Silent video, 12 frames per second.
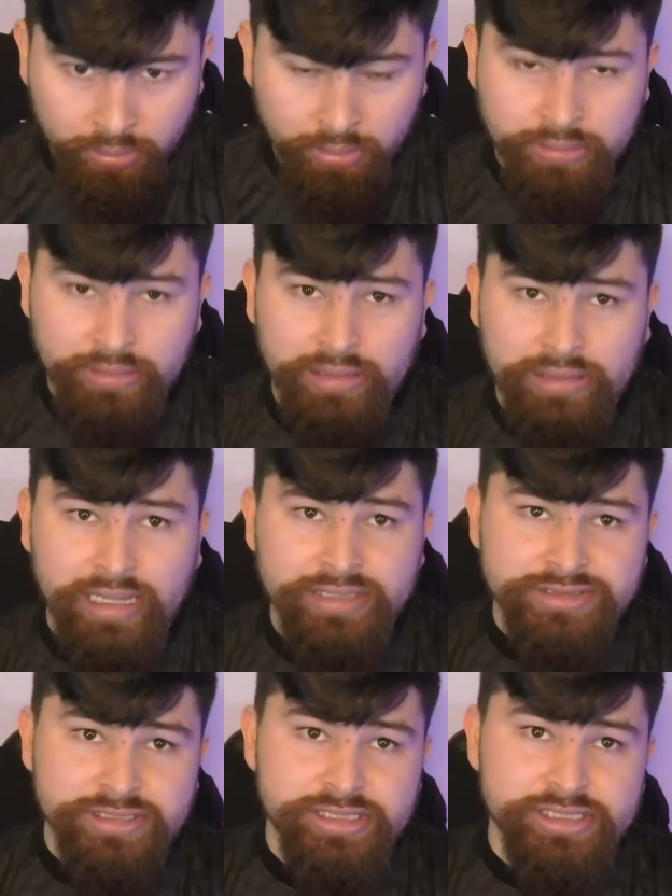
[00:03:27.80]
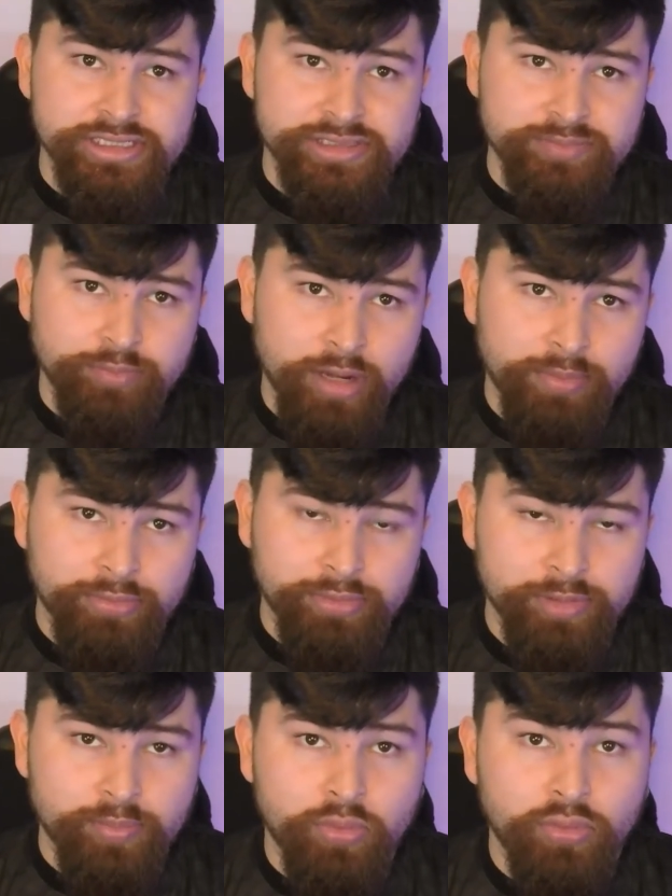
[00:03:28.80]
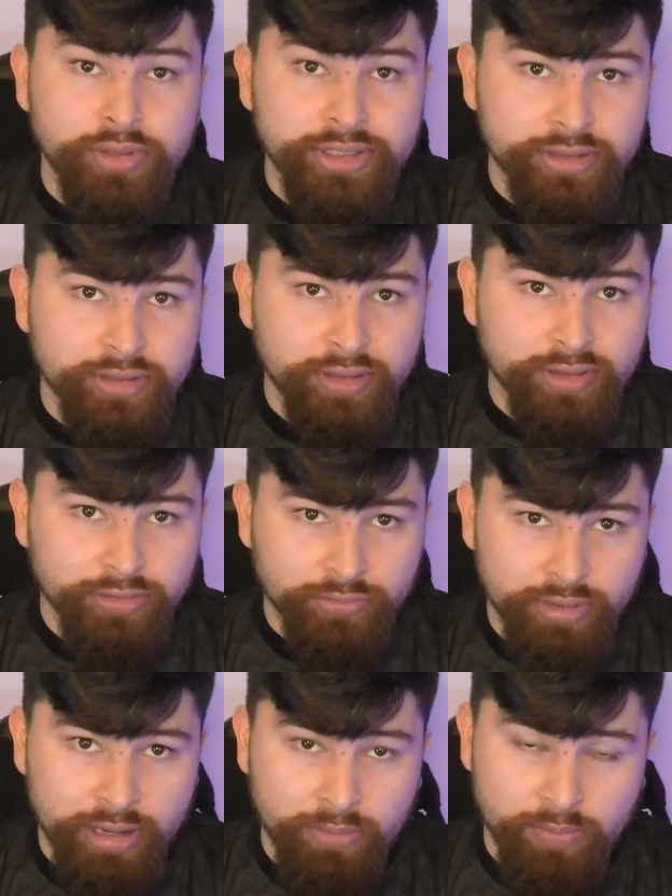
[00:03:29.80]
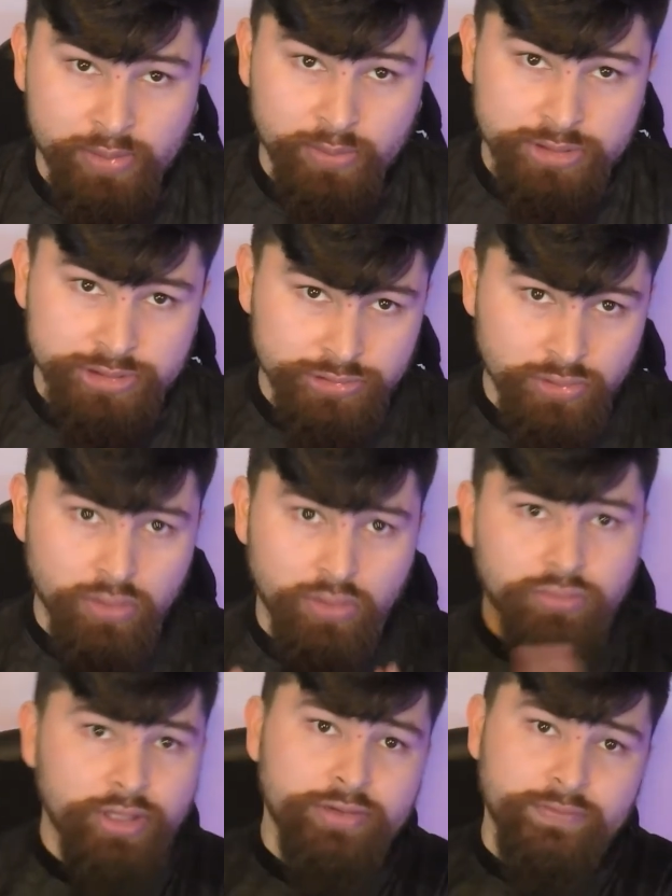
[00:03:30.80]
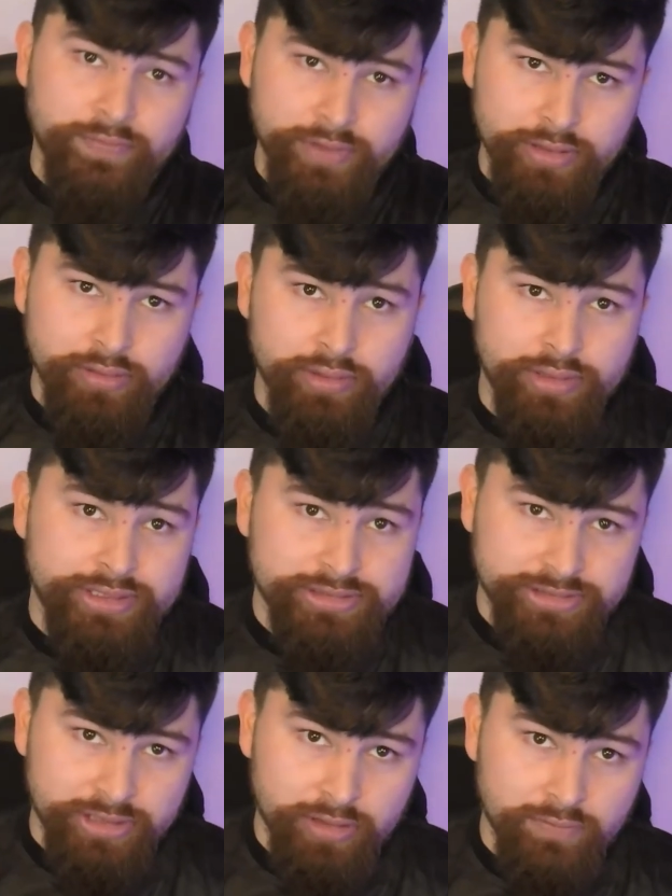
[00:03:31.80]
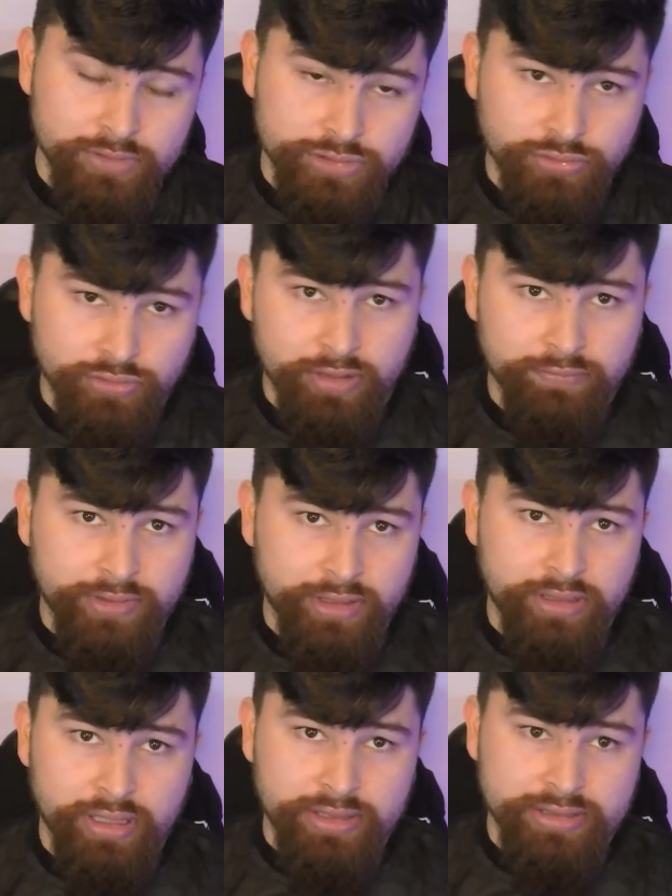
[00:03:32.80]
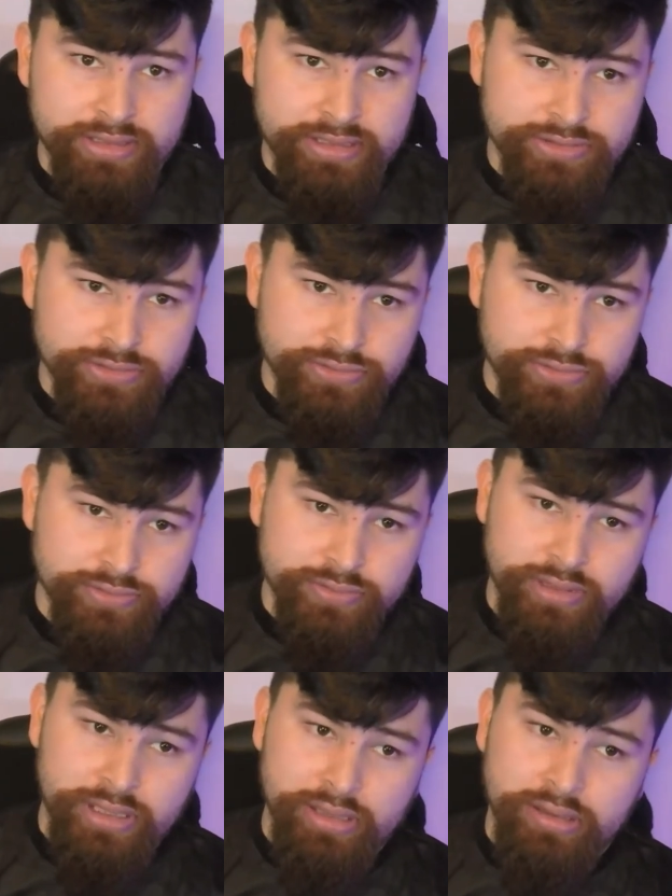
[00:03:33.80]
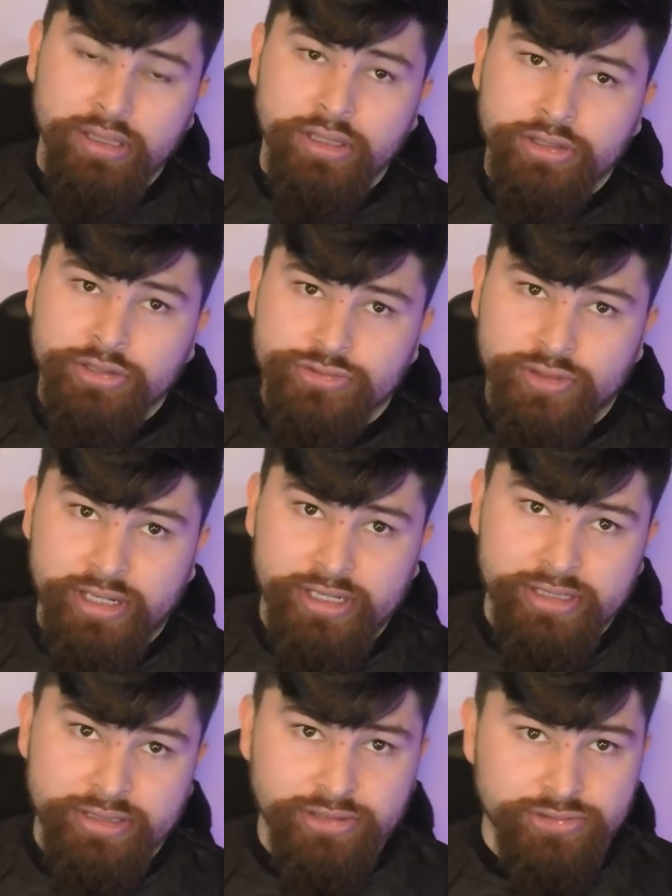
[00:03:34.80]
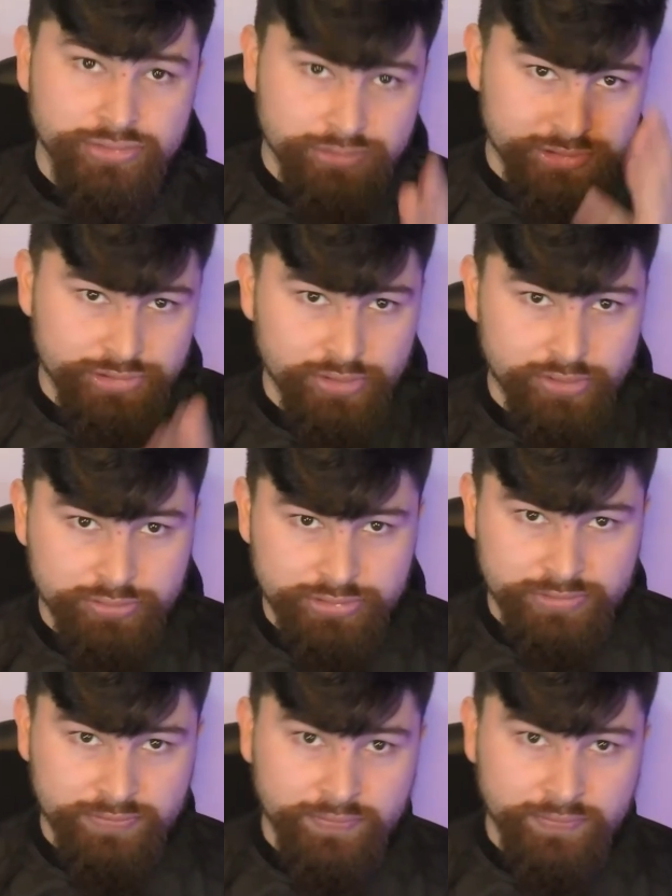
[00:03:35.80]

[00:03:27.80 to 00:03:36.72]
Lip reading: Now, lastly is properly pointing the gun in the right way, which is a whole nother video in itself. I'll show you everything I did to train, and the do's and don'ts of